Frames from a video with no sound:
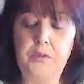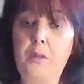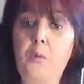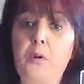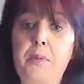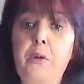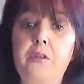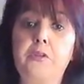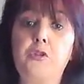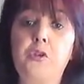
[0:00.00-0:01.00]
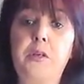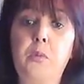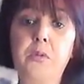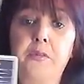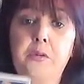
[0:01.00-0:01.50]
they want to be on this
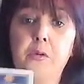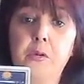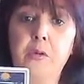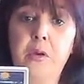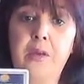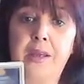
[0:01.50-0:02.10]
journey with you.